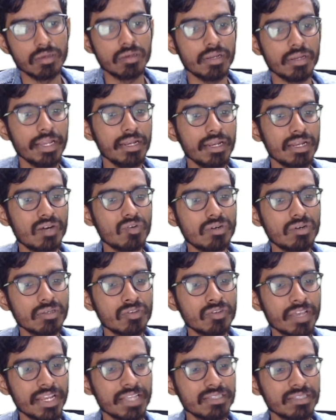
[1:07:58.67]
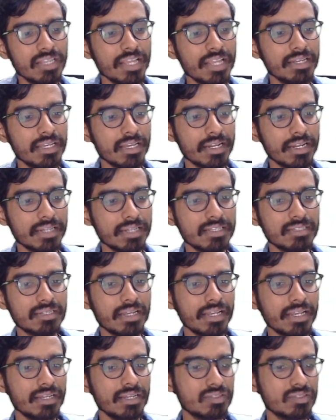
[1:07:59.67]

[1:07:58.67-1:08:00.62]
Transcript: Right now you can easily integrate this, right?